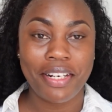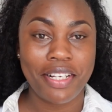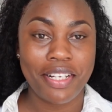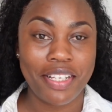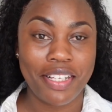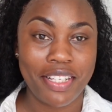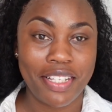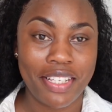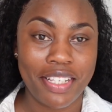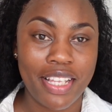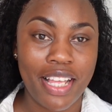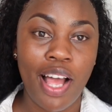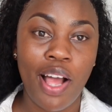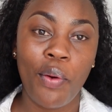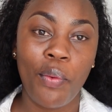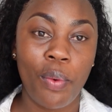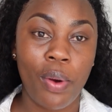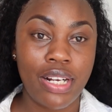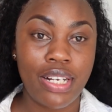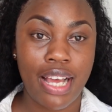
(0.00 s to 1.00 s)
is
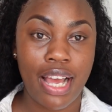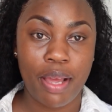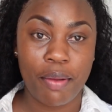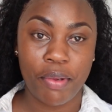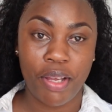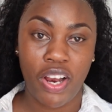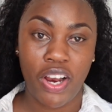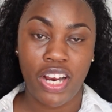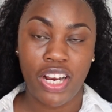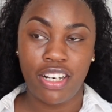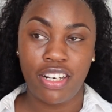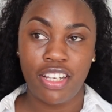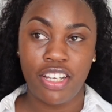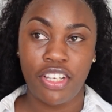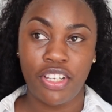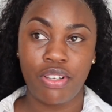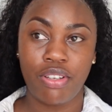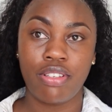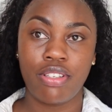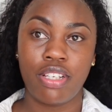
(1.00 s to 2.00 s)
what I'm currently
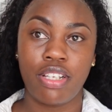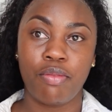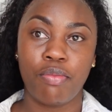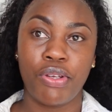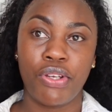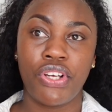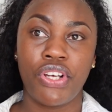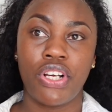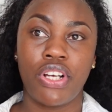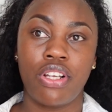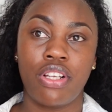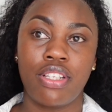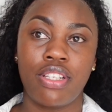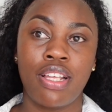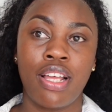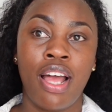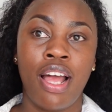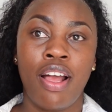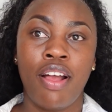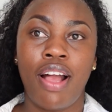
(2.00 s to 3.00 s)
using because
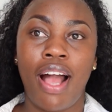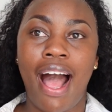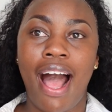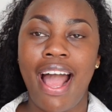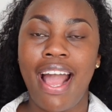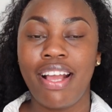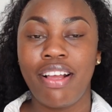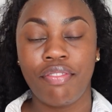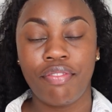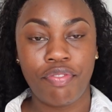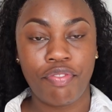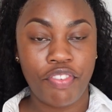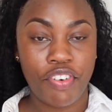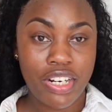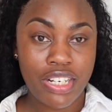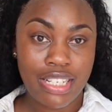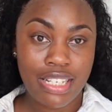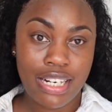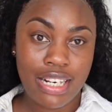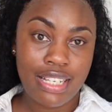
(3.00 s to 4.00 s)
I
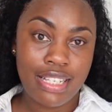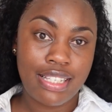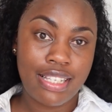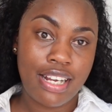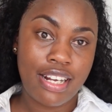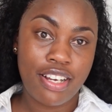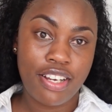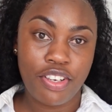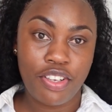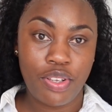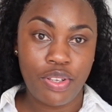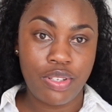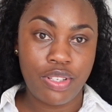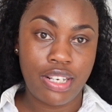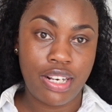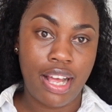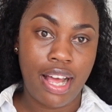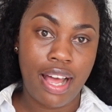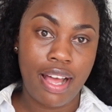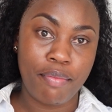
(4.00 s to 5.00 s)
firstly started
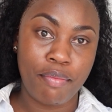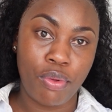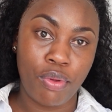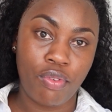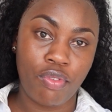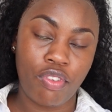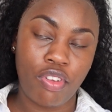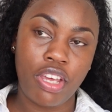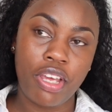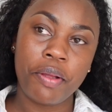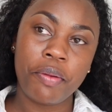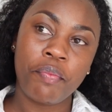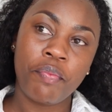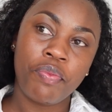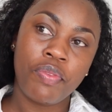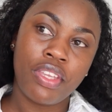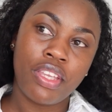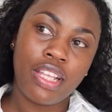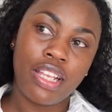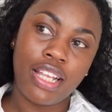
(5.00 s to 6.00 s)
using iMovie,
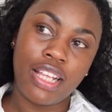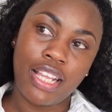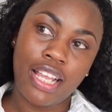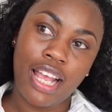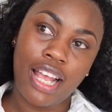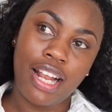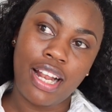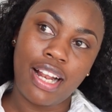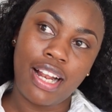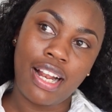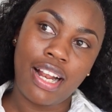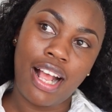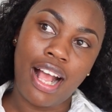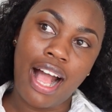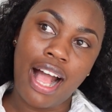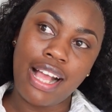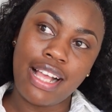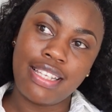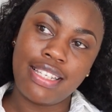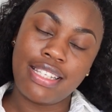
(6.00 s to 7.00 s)
and then
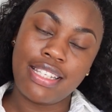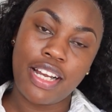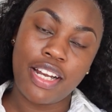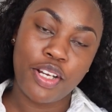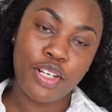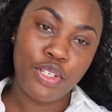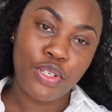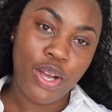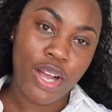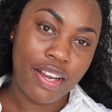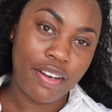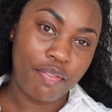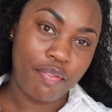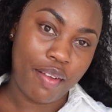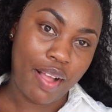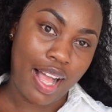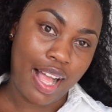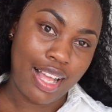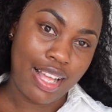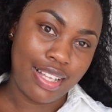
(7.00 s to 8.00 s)
I started to
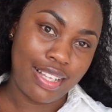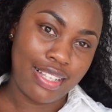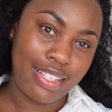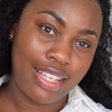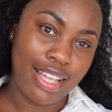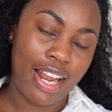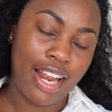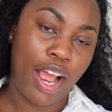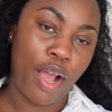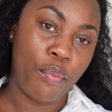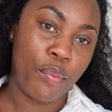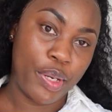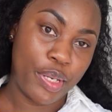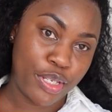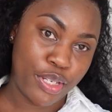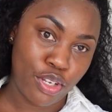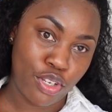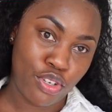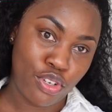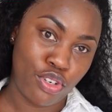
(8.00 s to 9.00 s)
advance and I
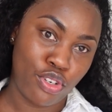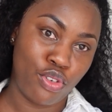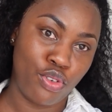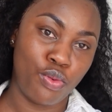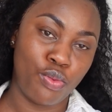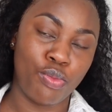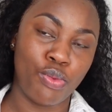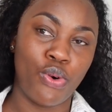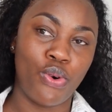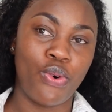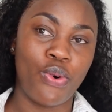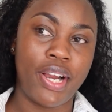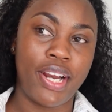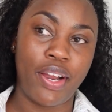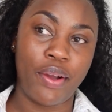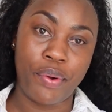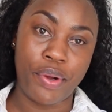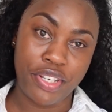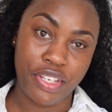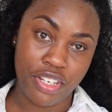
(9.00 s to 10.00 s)
wanted to do more and
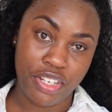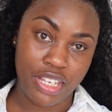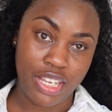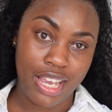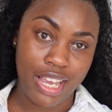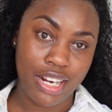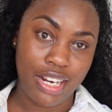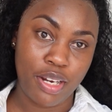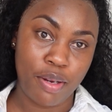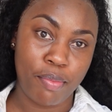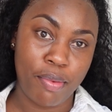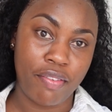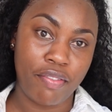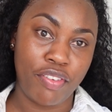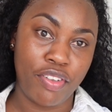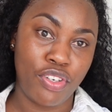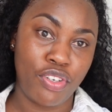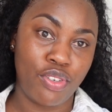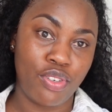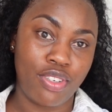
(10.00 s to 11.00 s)
I wanted to edit my
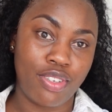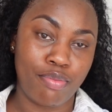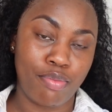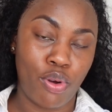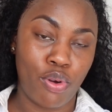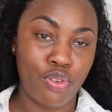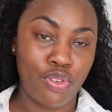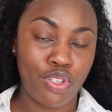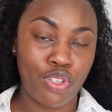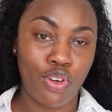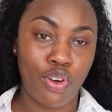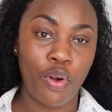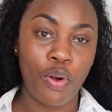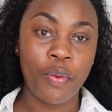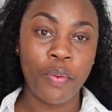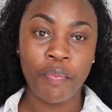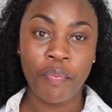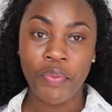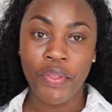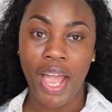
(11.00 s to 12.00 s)
videos more,
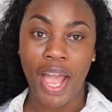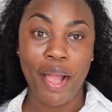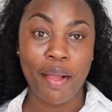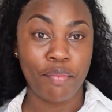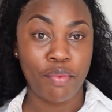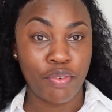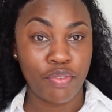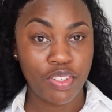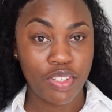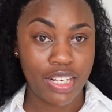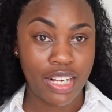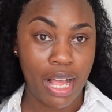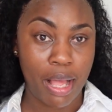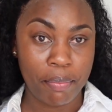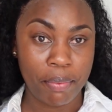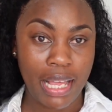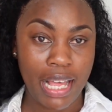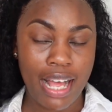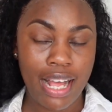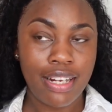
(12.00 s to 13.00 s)
so I moved to
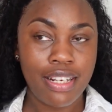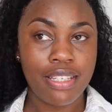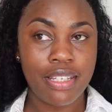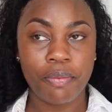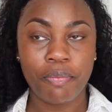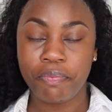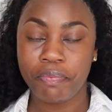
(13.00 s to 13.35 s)
CapCut.